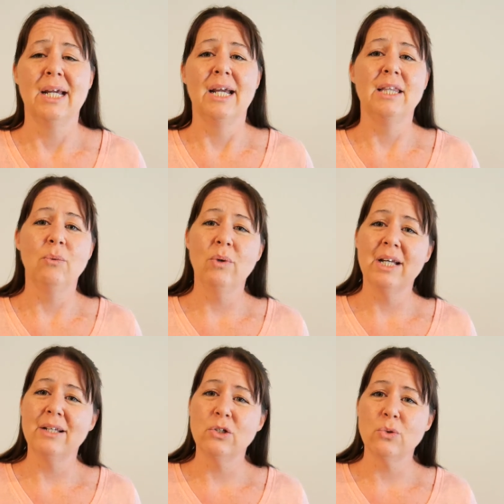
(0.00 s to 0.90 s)
And then we
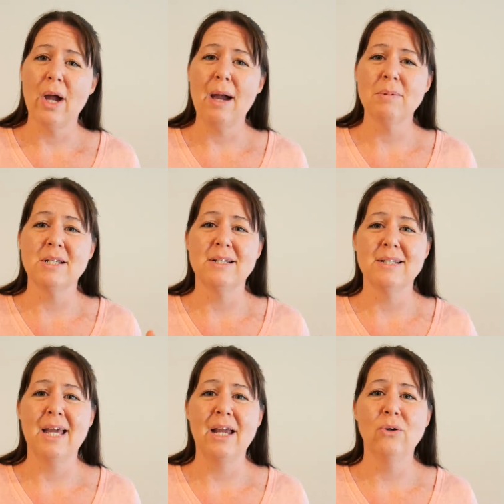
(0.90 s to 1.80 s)
get entrapped and
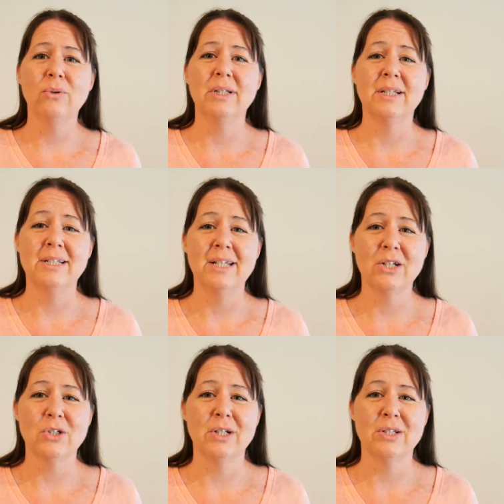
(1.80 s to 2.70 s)
entangled in
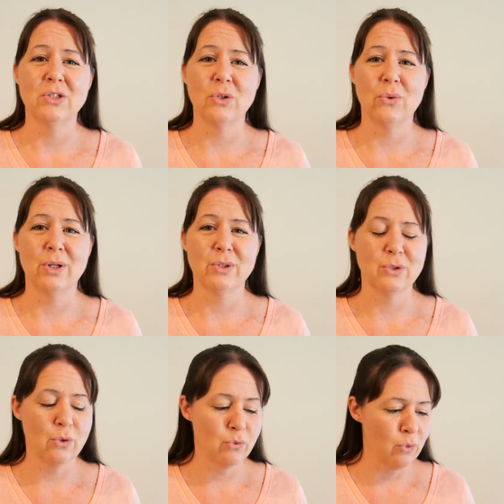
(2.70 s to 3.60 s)
addiction and so on and
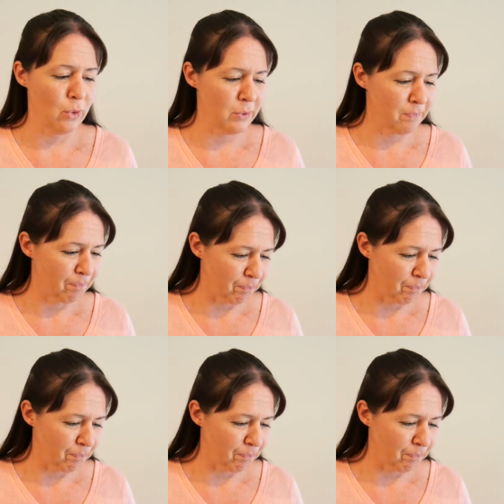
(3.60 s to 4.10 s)
so forth.